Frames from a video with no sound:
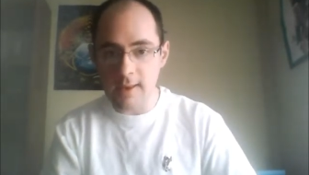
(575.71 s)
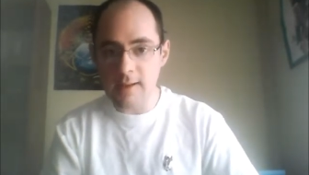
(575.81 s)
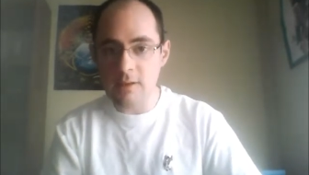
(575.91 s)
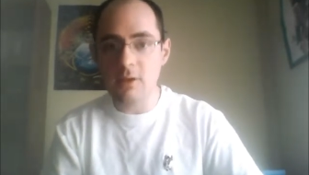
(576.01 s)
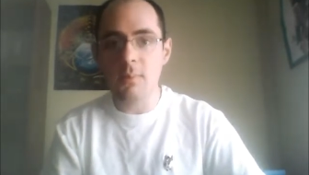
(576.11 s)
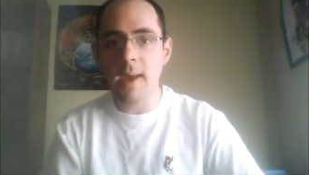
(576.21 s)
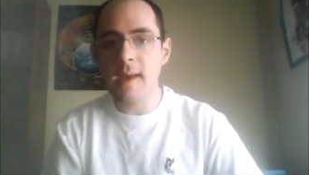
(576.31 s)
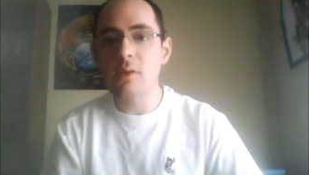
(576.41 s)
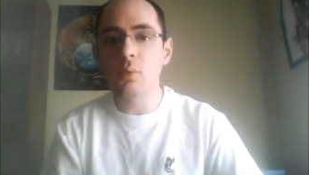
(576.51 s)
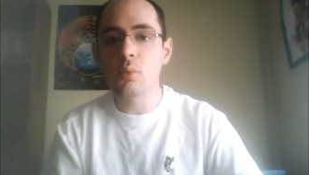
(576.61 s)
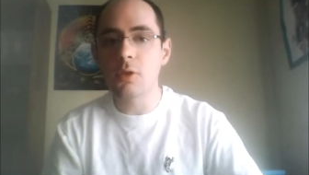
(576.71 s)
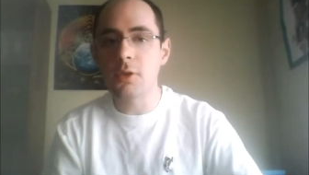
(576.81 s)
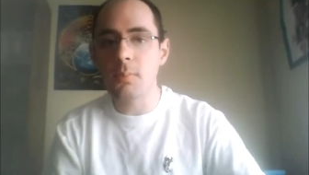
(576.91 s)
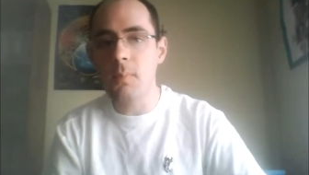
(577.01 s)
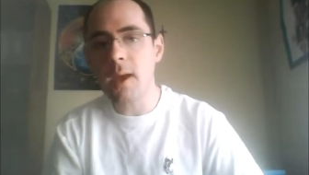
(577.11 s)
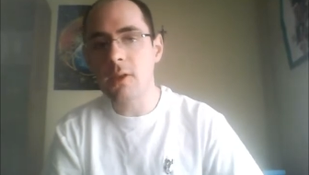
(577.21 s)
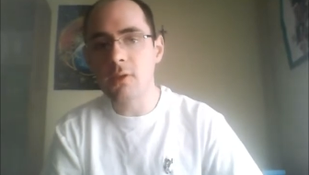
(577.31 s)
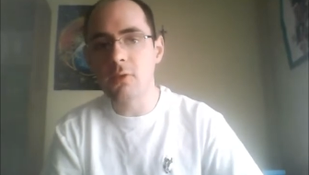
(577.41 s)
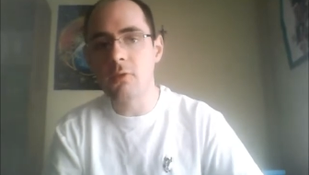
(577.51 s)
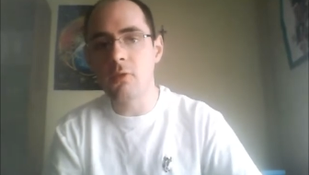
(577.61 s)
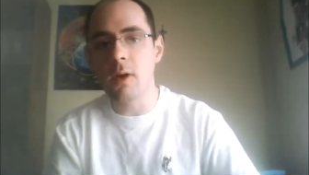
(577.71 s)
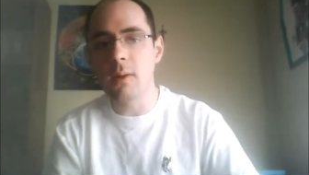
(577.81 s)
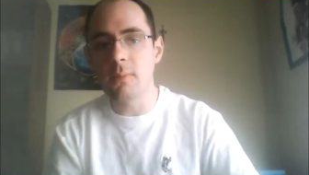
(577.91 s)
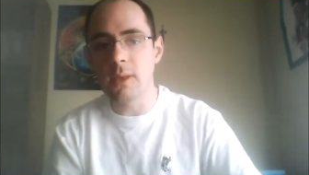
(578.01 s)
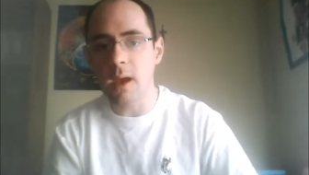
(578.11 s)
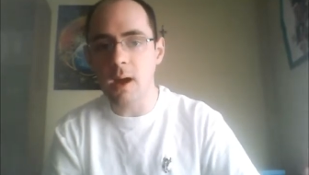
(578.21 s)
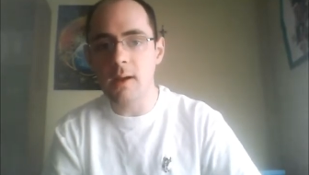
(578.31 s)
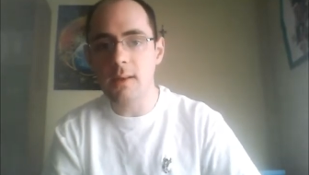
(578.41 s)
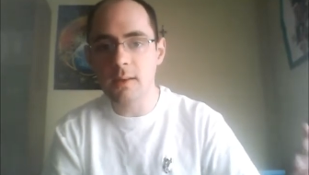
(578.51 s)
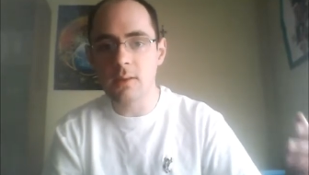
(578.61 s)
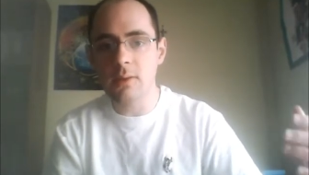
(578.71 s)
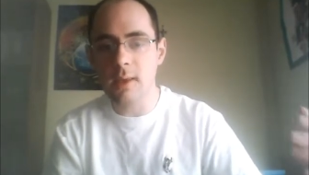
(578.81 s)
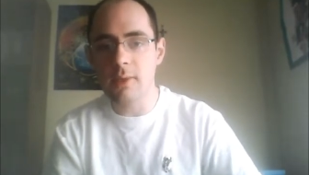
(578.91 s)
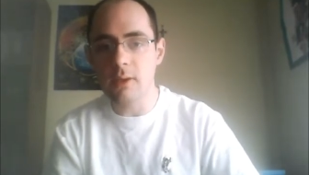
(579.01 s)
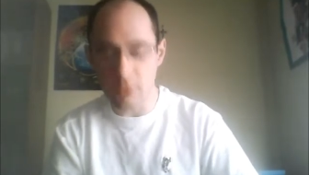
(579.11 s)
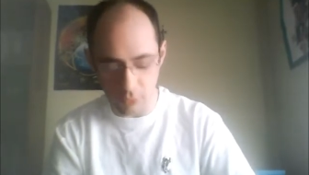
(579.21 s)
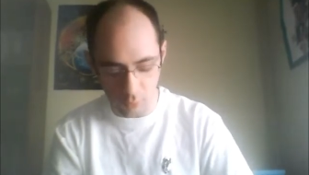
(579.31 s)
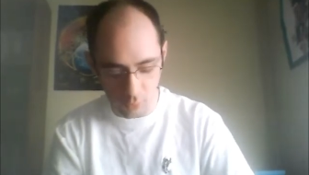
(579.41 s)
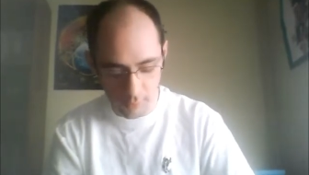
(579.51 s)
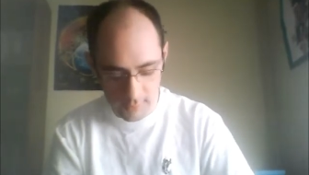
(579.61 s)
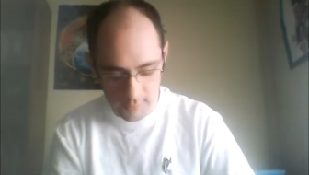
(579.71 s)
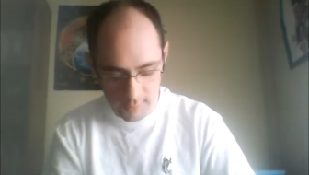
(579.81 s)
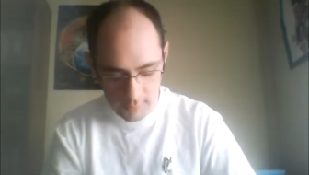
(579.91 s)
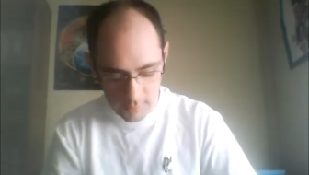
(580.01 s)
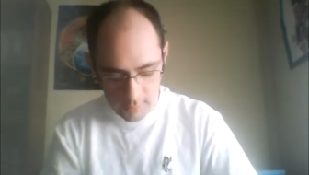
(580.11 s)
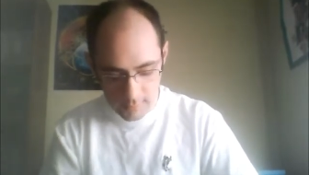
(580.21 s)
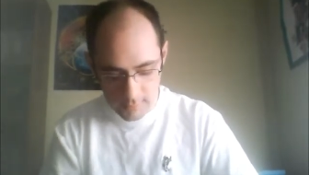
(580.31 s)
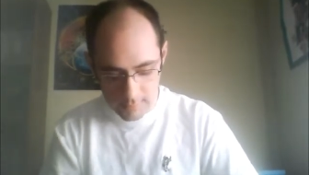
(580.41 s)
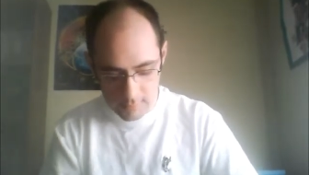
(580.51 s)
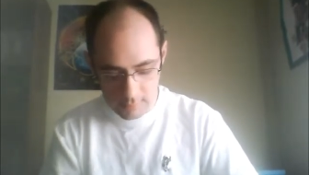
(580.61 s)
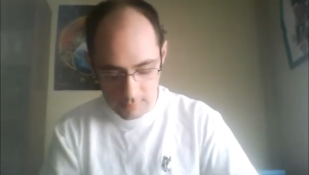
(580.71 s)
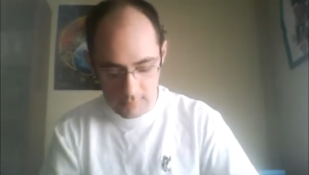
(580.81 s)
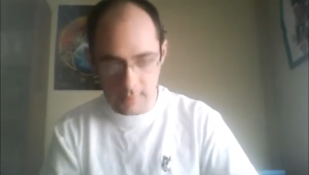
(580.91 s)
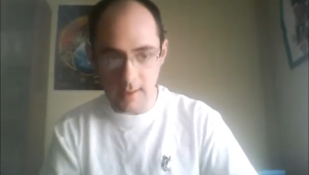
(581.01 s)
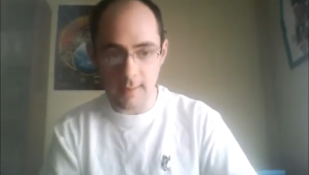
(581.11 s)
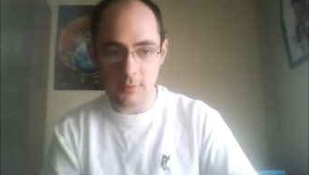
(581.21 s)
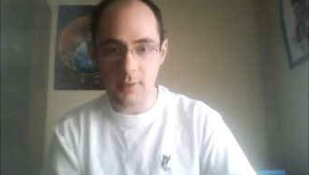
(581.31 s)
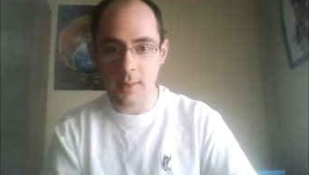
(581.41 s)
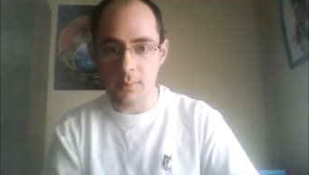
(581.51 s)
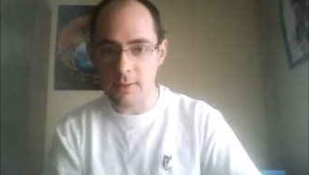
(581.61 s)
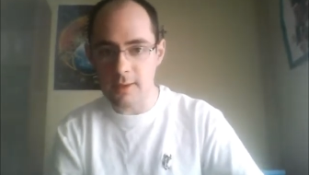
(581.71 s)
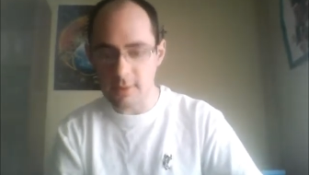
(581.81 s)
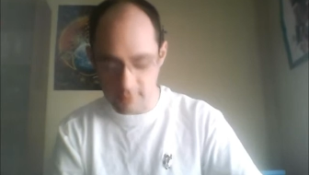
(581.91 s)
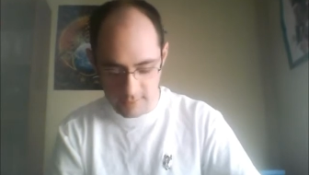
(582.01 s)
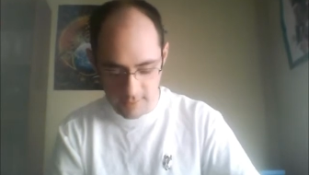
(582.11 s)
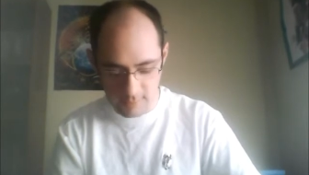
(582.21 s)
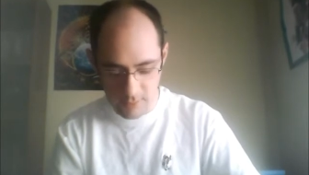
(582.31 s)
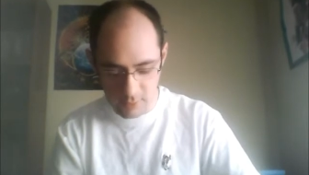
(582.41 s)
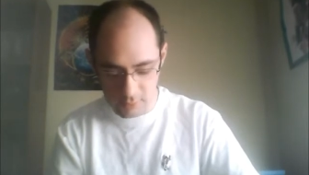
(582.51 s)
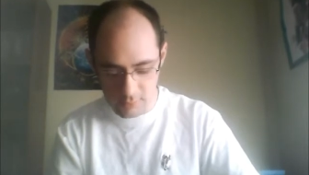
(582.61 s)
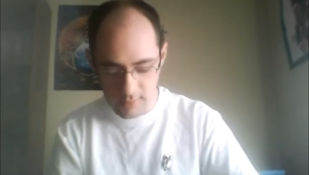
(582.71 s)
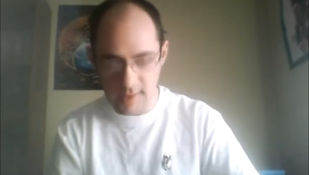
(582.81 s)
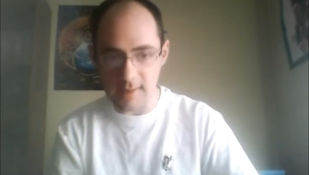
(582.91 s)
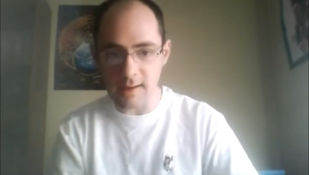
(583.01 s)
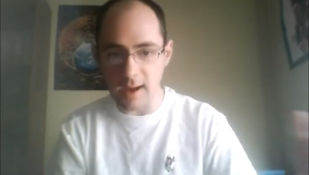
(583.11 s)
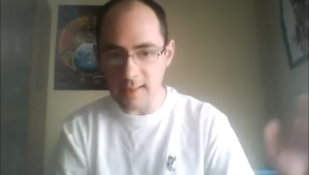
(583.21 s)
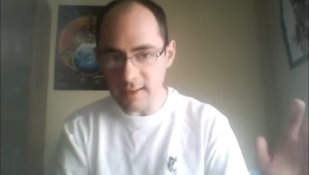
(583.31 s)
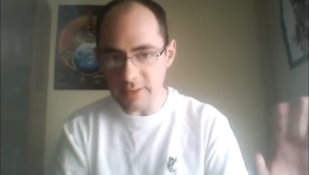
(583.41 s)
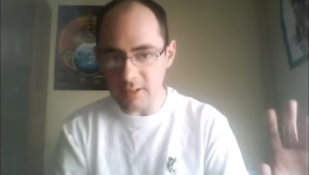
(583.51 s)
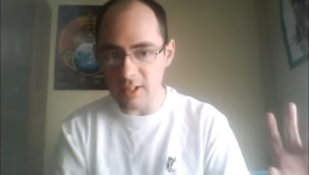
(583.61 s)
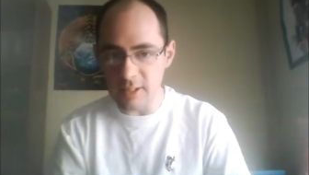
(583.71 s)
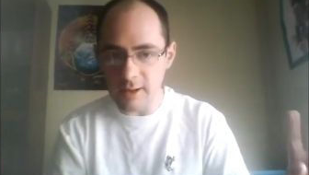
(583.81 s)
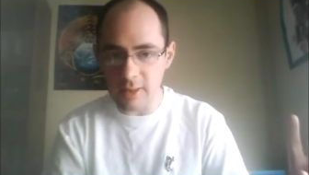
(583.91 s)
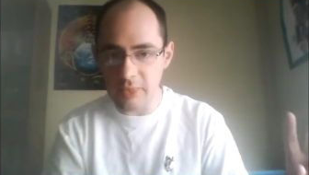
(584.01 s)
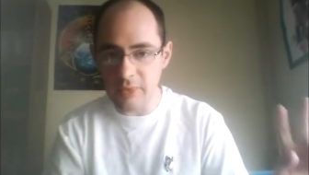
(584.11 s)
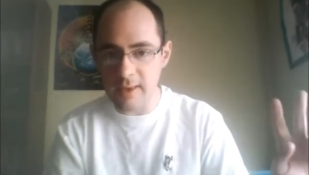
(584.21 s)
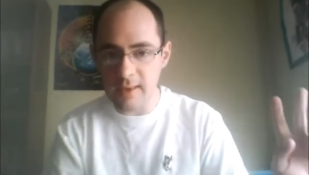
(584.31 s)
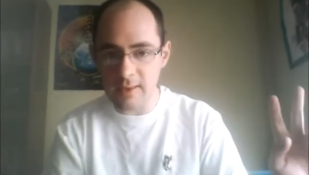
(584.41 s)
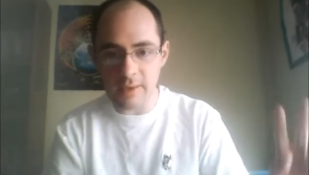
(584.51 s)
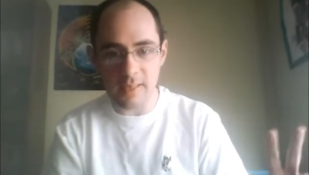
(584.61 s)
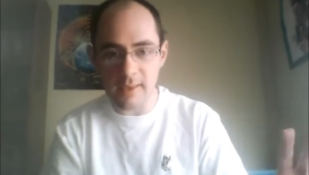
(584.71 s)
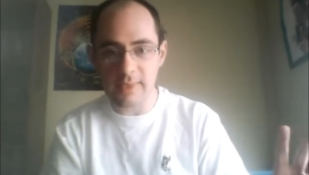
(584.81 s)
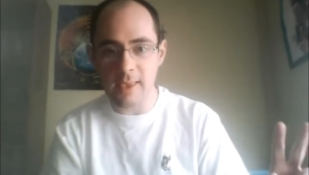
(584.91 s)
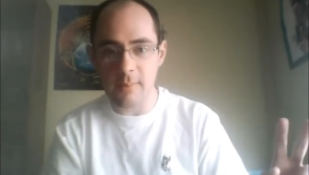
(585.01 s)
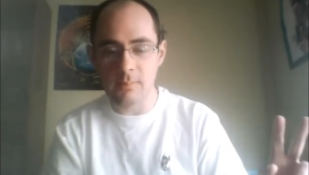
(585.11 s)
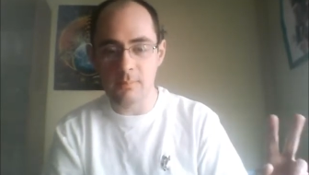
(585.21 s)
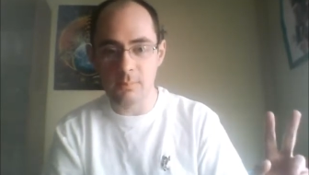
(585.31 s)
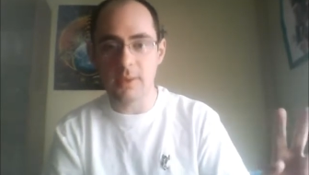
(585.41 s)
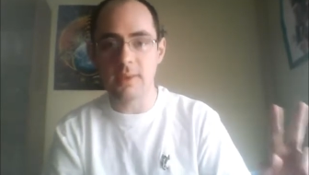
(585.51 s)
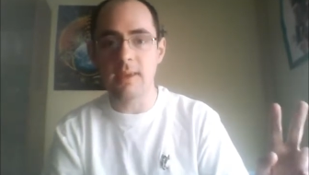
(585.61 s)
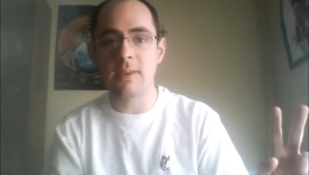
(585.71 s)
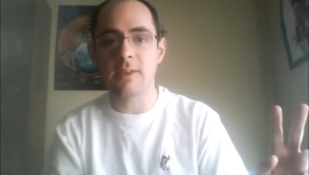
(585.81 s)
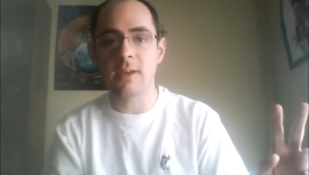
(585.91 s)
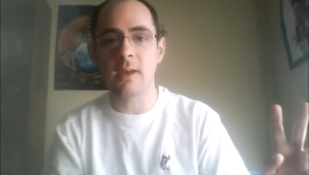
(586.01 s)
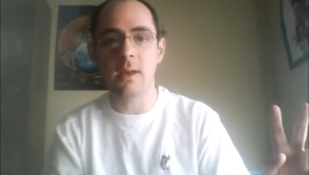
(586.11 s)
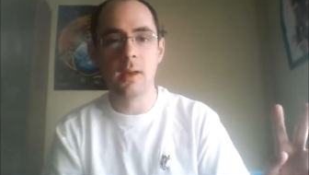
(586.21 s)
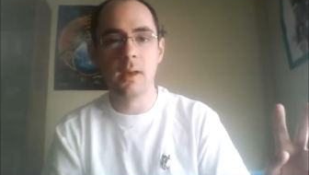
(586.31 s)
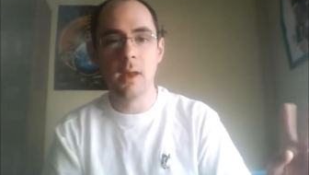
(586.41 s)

that he demand respect from the audience and the authority. And after that, Batista came out, and I like the little things. I like that Batista